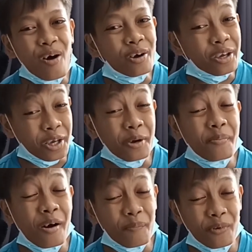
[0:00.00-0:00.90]
keep
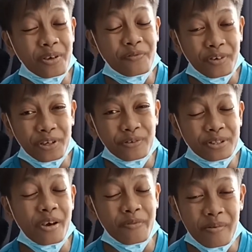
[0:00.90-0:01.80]
uploading videos, I
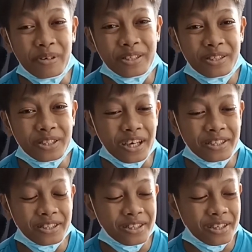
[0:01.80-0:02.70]
promise. Just,
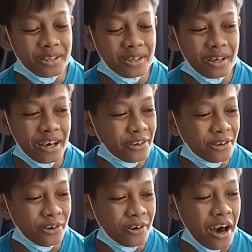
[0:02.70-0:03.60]
I don't
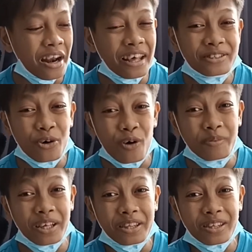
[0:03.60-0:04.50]
know, let's hope
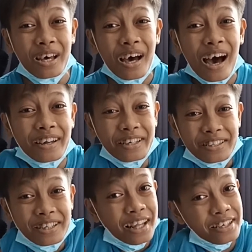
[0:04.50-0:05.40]
that this
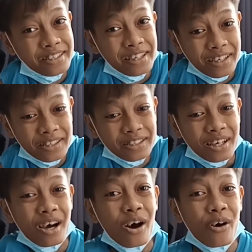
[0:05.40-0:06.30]
laziness
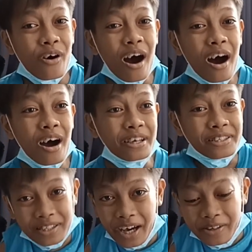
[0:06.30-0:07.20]

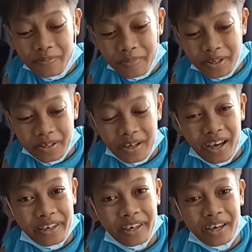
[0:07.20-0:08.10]
inside me, I
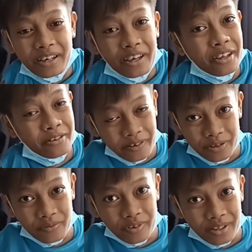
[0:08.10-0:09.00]
can get rid of
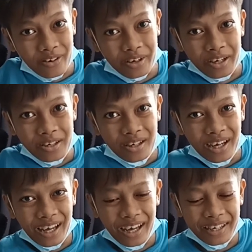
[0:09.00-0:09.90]
it, okay?
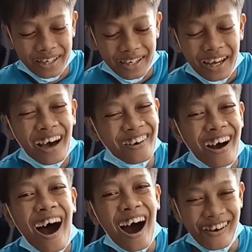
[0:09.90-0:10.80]
And
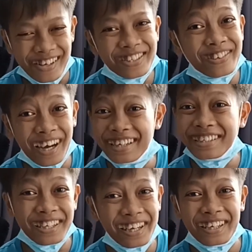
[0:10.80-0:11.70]
I will see you guys in the
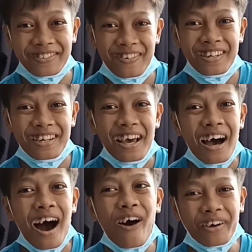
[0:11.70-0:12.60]
next one.
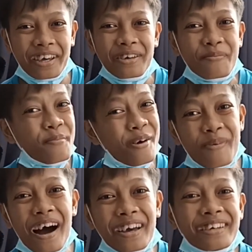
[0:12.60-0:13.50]
Okay, bye
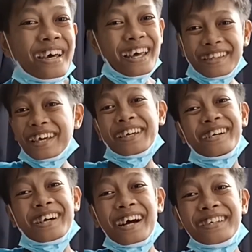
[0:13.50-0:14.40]
bye, and take care
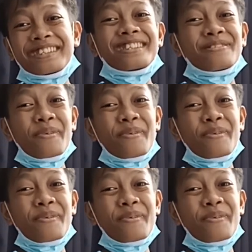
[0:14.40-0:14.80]
guys, bye